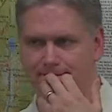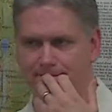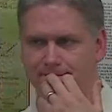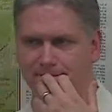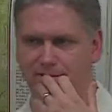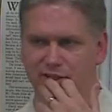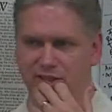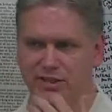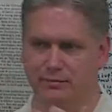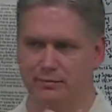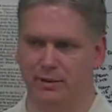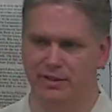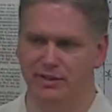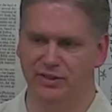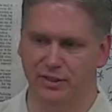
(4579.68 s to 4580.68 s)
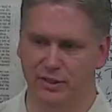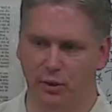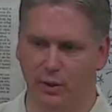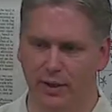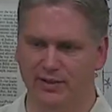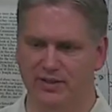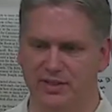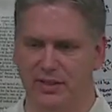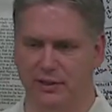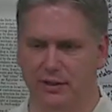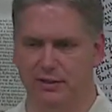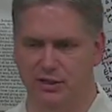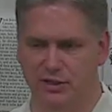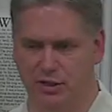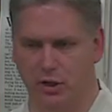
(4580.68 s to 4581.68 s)
she's basically coalescing,
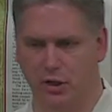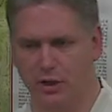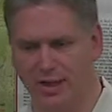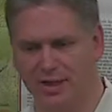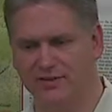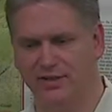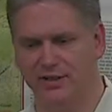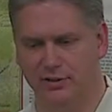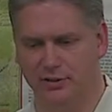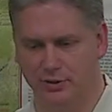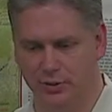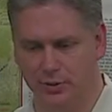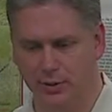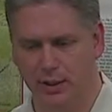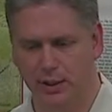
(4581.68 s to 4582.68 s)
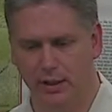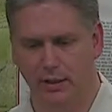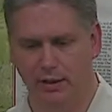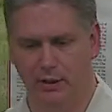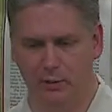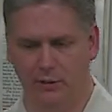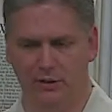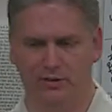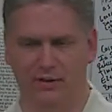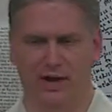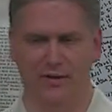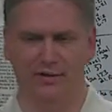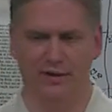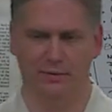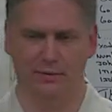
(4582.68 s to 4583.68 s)
she's coalescing to the will of
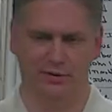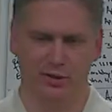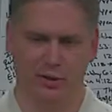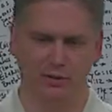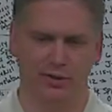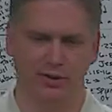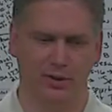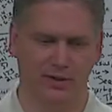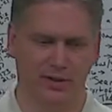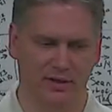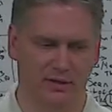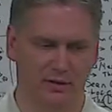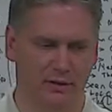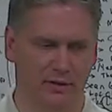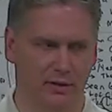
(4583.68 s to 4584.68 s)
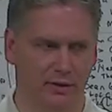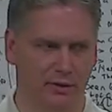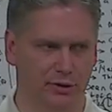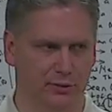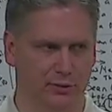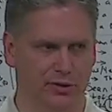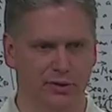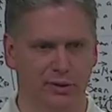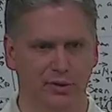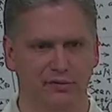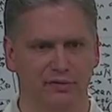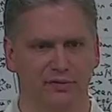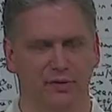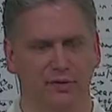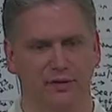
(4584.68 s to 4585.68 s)
God that was told to her that the older would serve
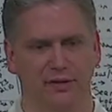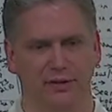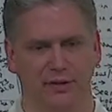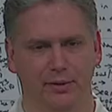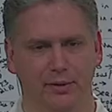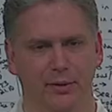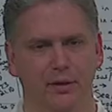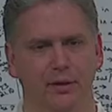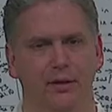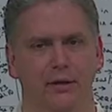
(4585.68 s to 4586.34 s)
the younger.